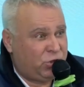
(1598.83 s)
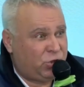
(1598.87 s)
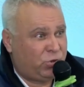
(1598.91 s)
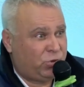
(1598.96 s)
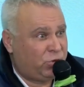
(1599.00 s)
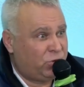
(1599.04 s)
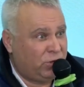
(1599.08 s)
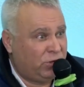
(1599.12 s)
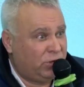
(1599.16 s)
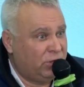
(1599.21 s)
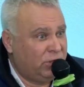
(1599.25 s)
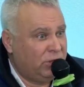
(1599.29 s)

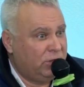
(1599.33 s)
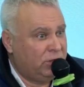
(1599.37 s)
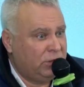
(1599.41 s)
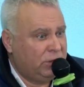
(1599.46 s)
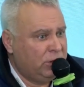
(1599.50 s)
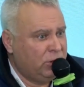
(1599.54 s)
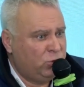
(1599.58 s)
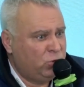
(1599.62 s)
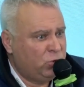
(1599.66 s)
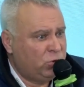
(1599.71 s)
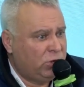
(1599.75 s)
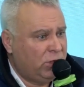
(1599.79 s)
And
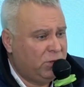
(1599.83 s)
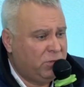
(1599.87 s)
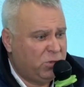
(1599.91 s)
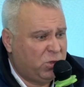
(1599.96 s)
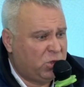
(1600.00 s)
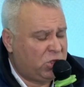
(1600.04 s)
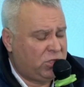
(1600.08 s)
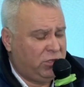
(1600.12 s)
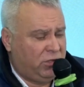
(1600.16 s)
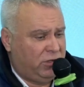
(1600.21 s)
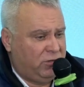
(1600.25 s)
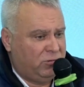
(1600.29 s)
if you
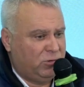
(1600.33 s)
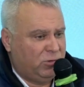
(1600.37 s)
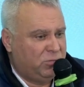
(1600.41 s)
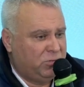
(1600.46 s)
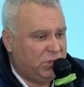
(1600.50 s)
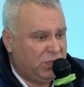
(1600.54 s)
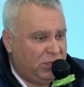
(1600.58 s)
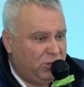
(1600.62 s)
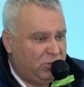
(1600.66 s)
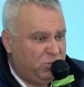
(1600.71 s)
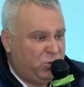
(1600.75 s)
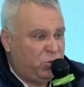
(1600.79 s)
tell
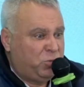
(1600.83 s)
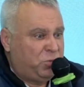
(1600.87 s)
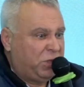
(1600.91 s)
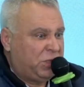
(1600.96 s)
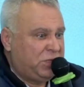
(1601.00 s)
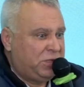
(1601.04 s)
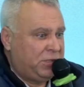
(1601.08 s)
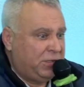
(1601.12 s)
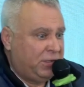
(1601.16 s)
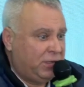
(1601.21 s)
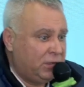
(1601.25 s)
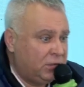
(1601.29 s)
something to a person,
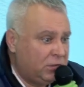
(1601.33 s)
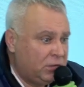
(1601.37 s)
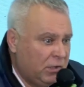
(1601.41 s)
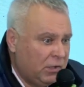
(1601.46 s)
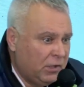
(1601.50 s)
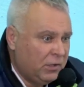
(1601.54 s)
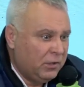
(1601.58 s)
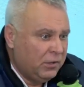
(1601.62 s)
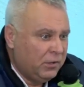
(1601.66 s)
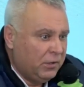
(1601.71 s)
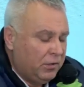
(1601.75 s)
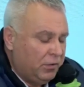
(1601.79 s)
you can't just
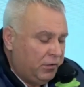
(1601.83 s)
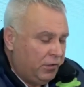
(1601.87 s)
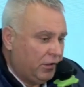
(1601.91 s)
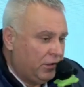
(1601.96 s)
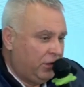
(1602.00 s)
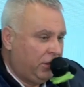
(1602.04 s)
even communicate.